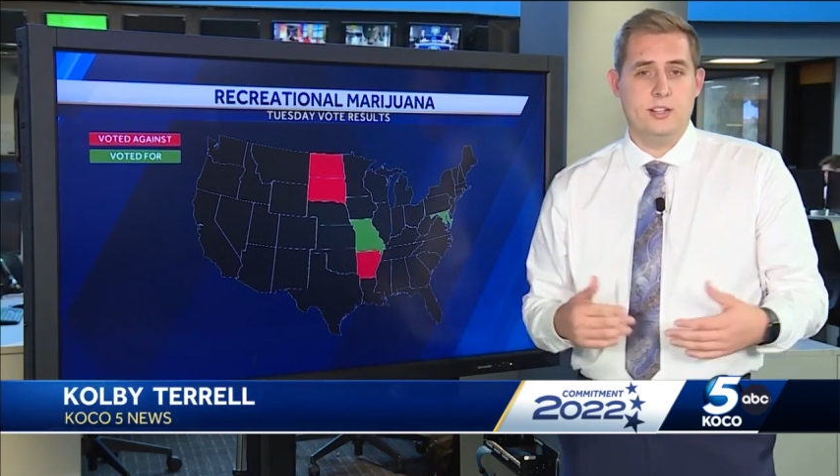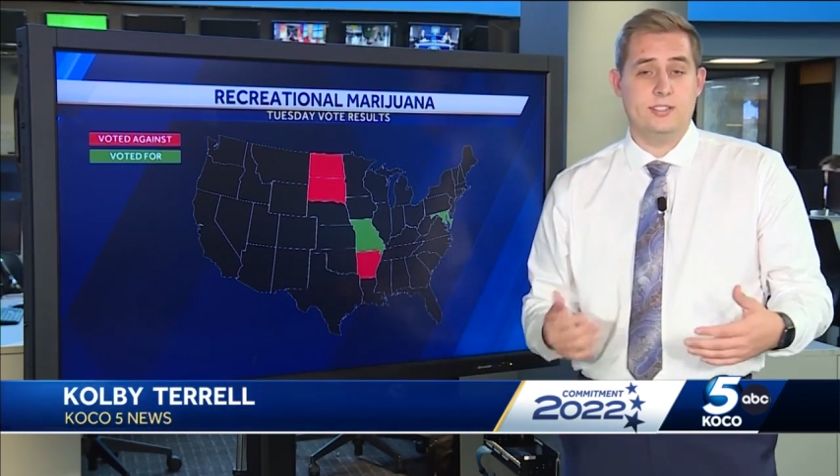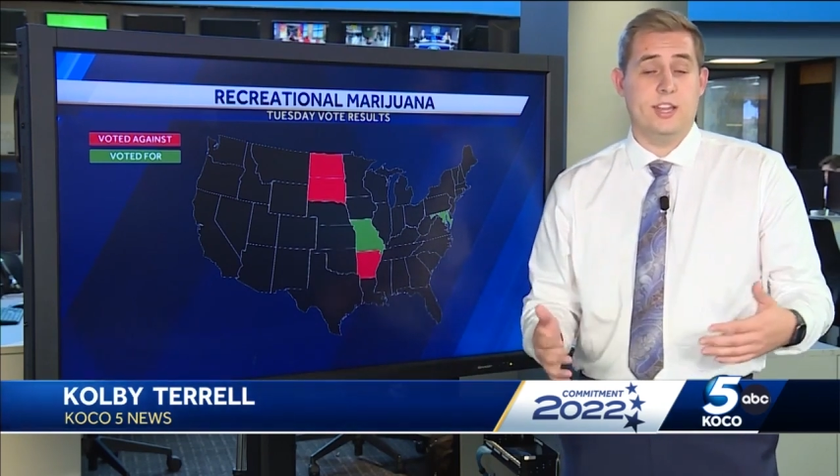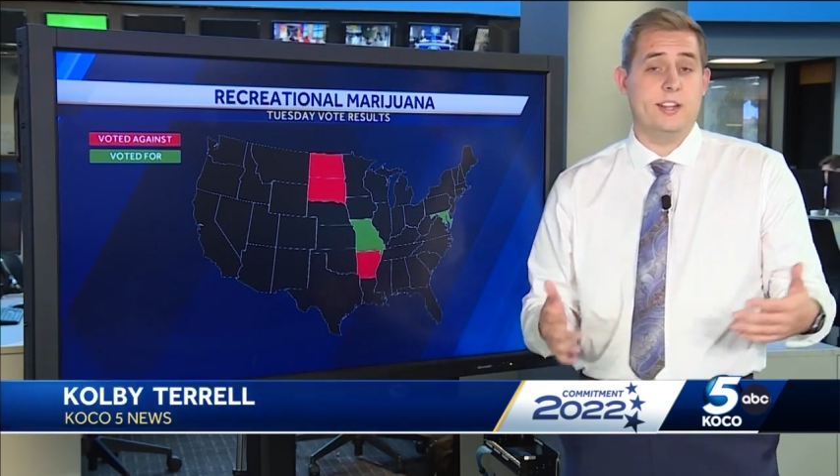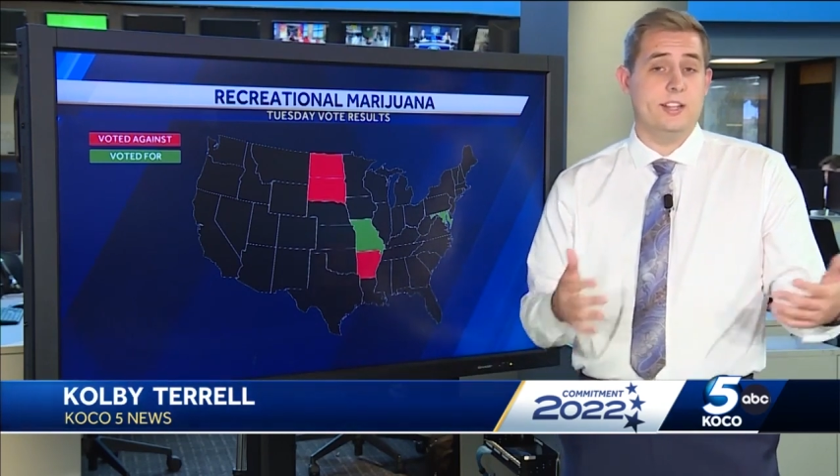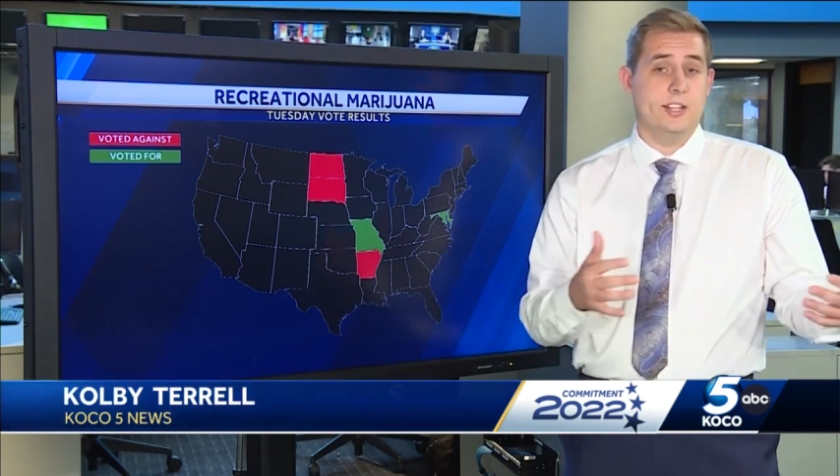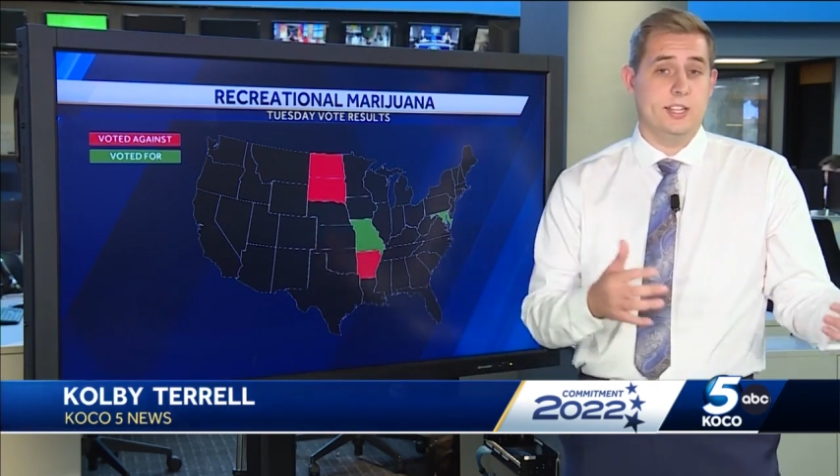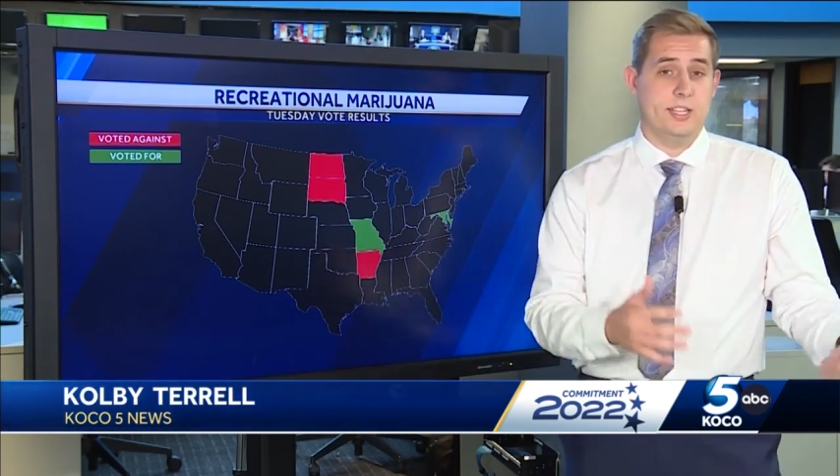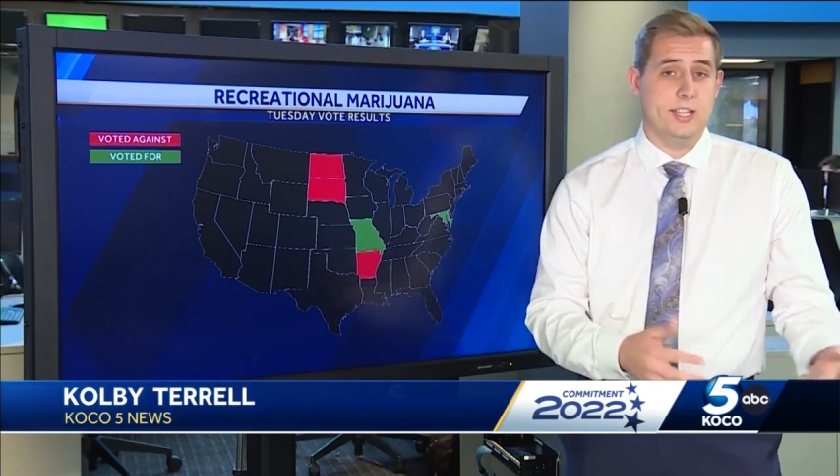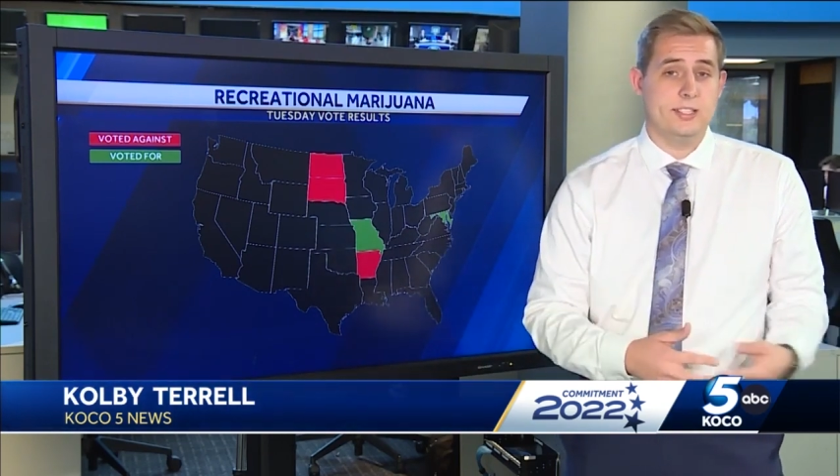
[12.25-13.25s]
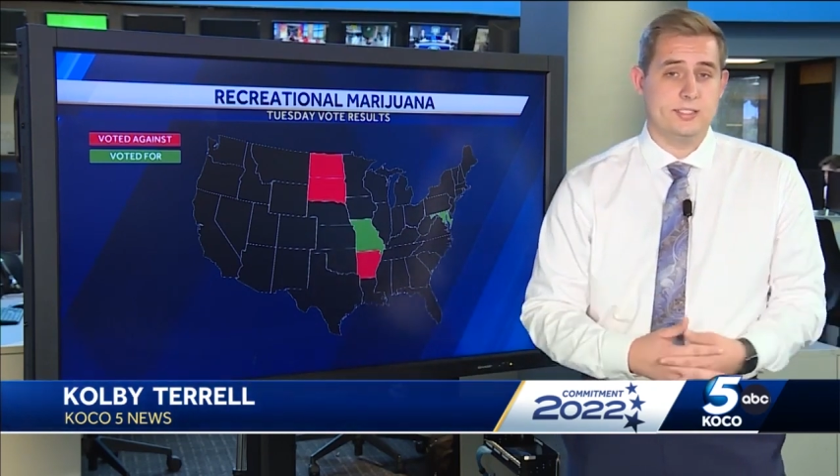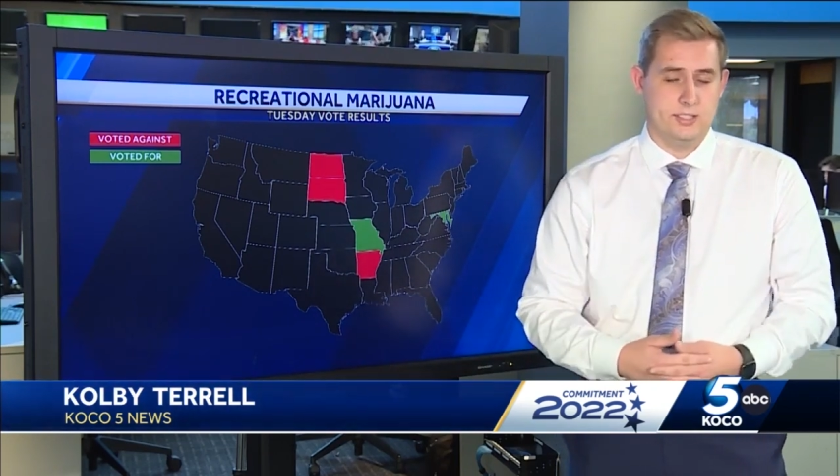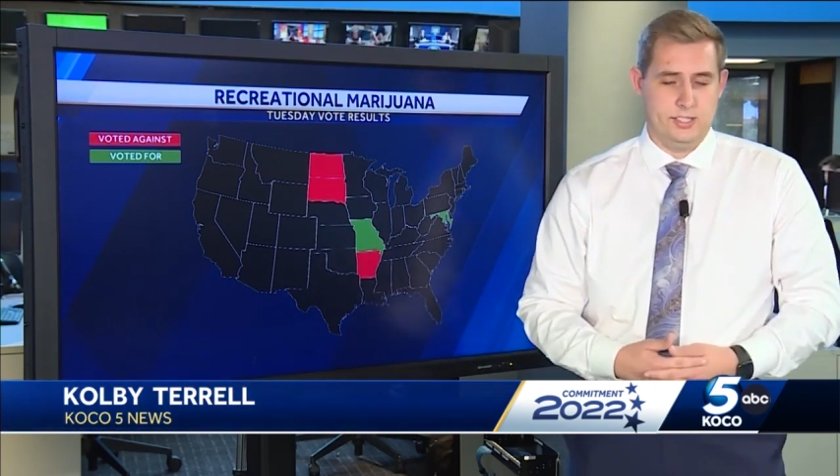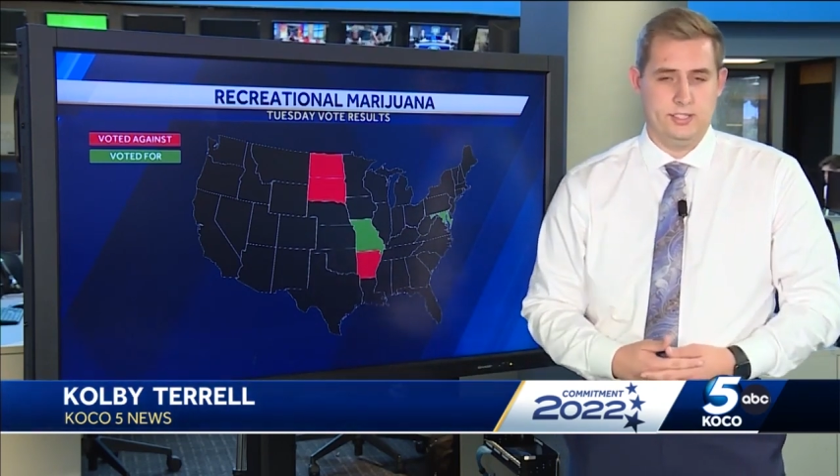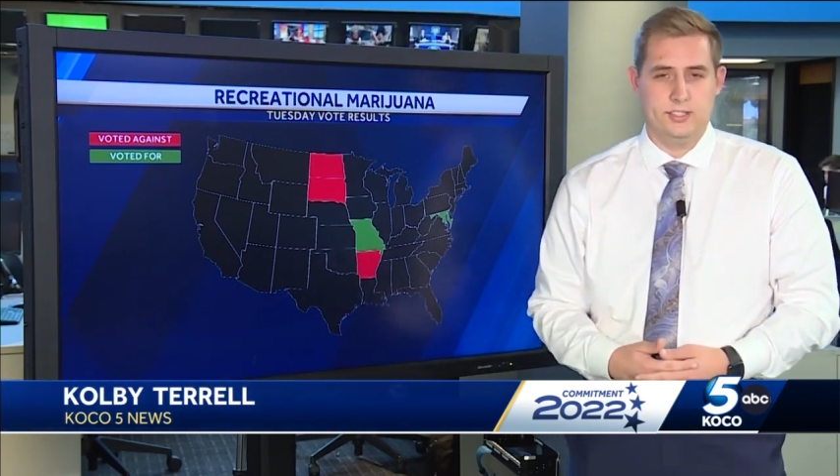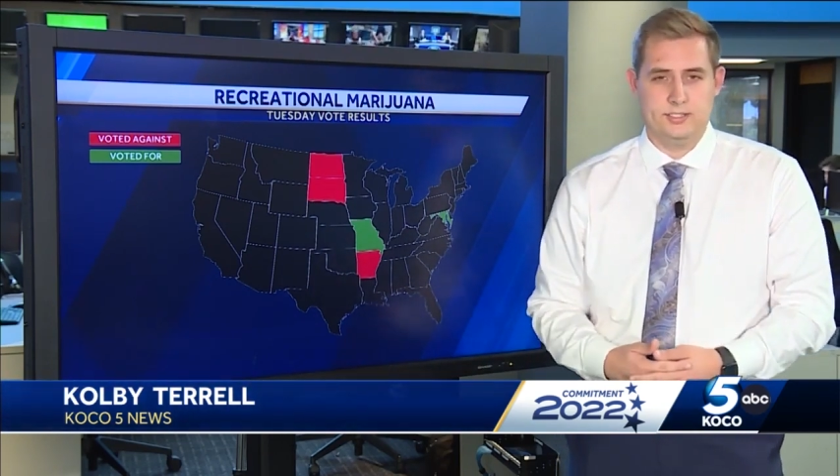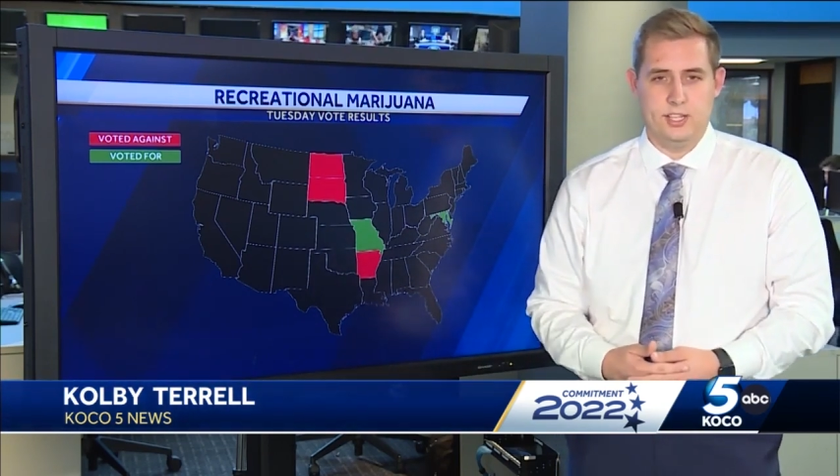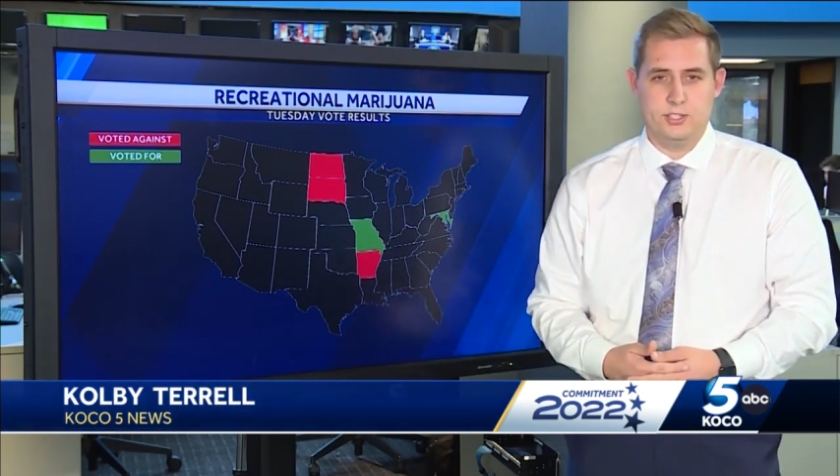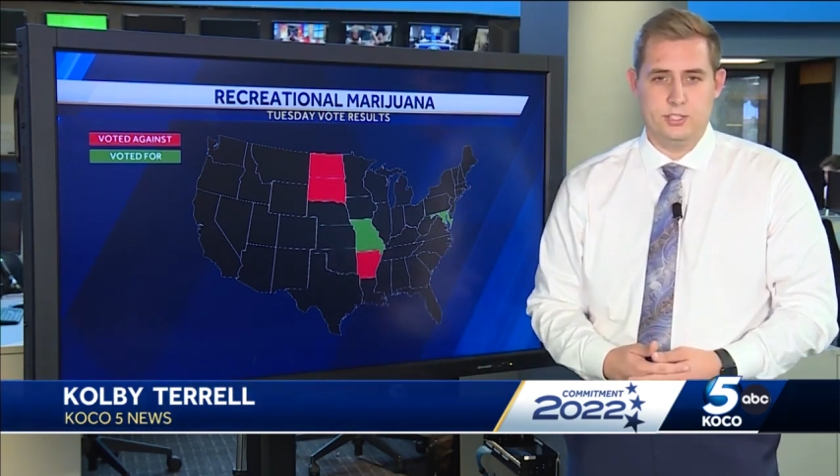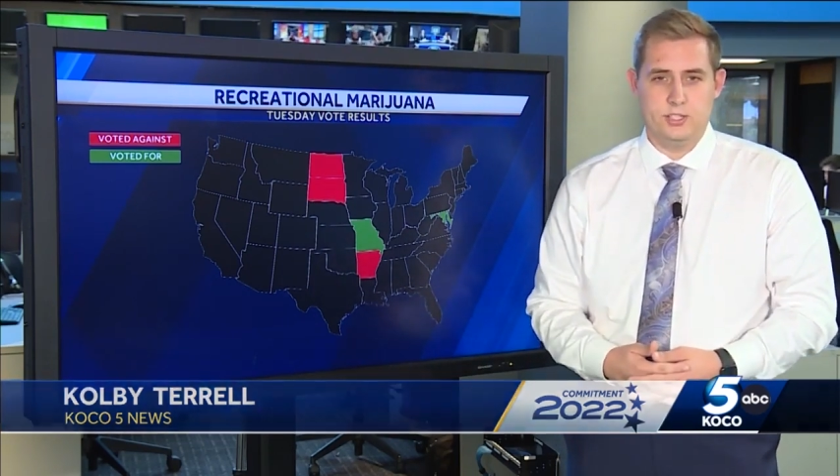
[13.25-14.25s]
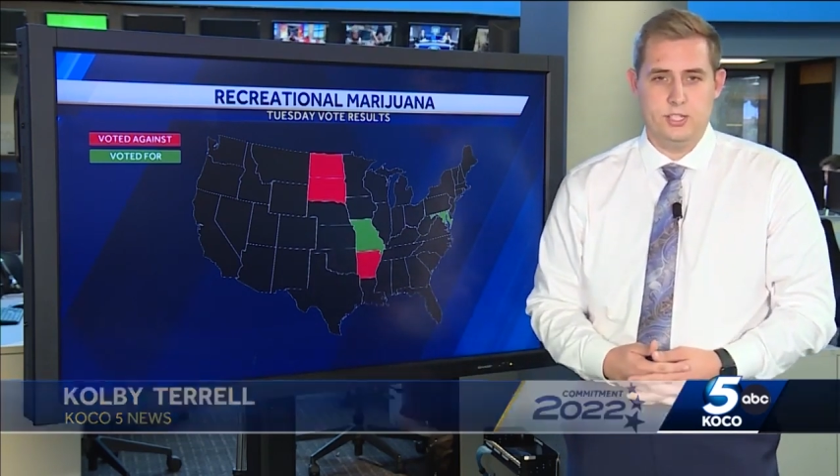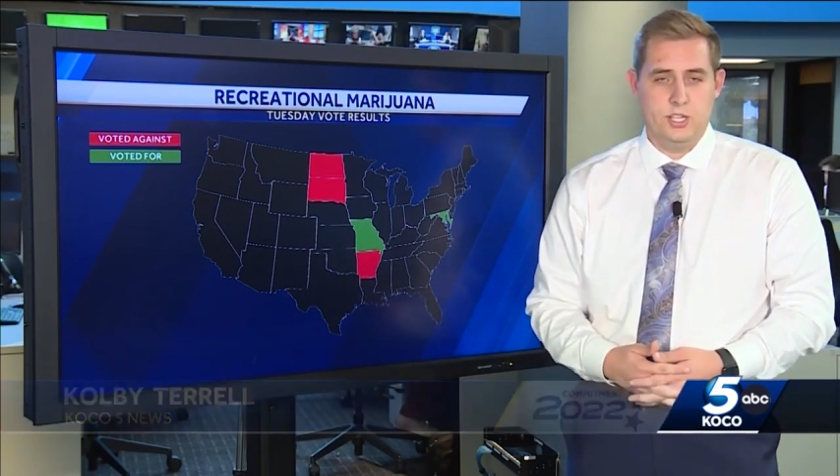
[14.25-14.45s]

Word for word: decided against legalization.